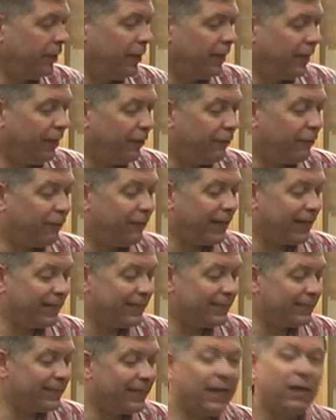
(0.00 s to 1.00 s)
it
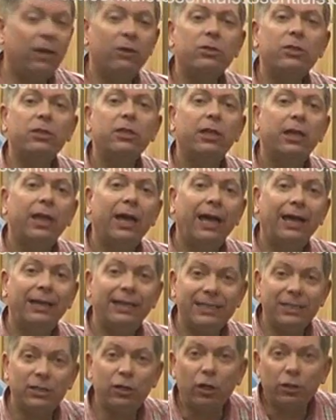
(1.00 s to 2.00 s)
flattens out and
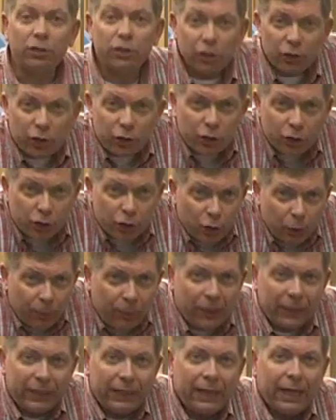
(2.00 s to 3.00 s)
is not
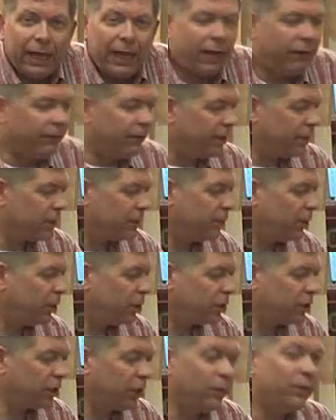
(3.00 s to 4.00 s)
scooping the air in as
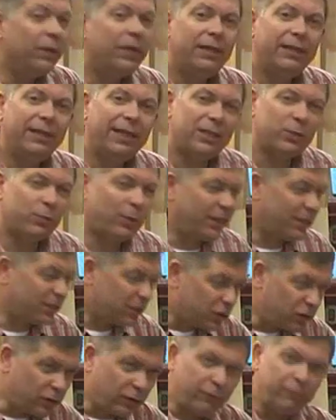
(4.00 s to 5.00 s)
much, so that's when there's
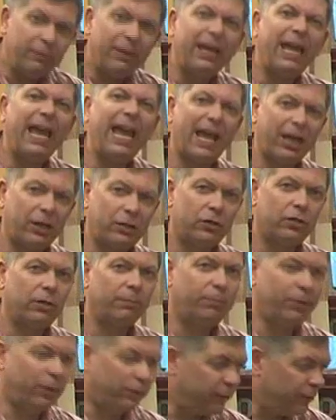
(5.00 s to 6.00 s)
a sort of extra
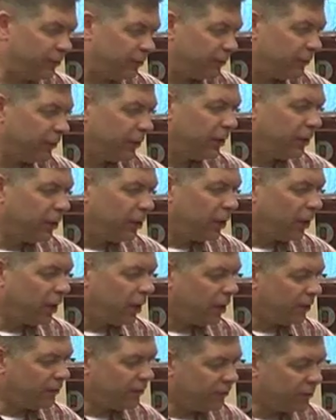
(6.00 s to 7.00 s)
puff of
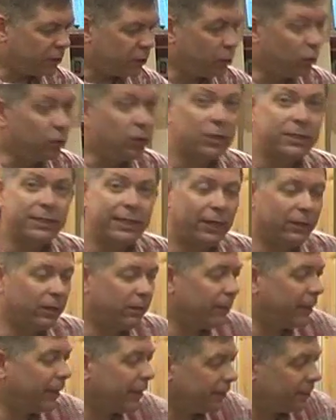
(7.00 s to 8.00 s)
sawdust out
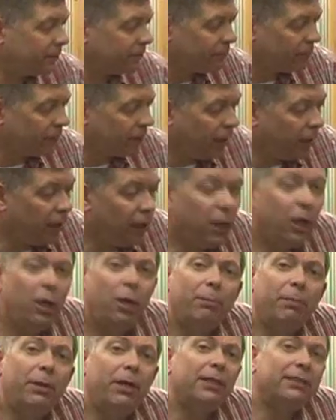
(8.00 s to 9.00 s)
the back.
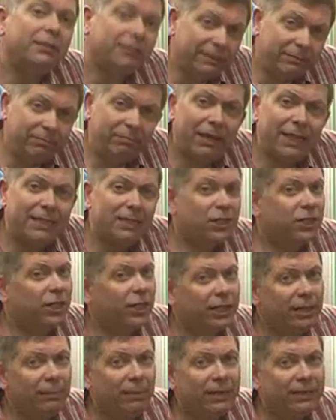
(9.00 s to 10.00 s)
But it's
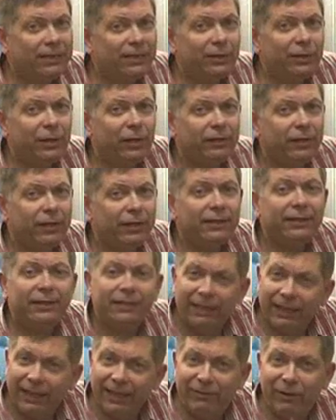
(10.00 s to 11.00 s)
certainly better than nothing,
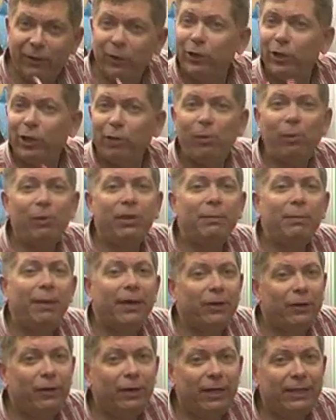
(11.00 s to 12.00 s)
and if you can come up with a
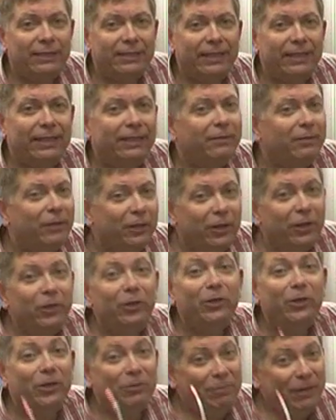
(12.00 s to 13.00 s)
better idea,
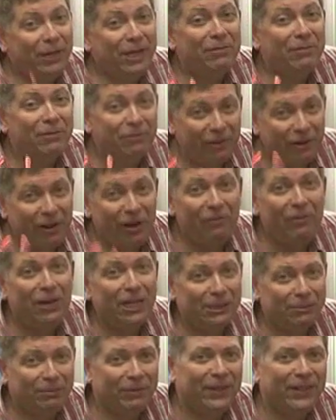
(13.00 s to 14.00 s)
you could become a very
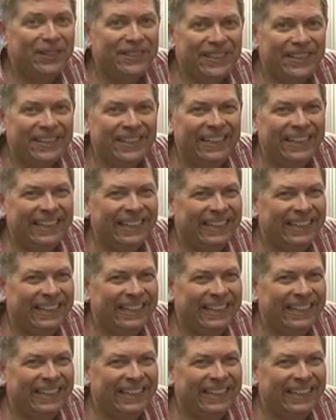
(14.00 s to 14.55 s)
rich person.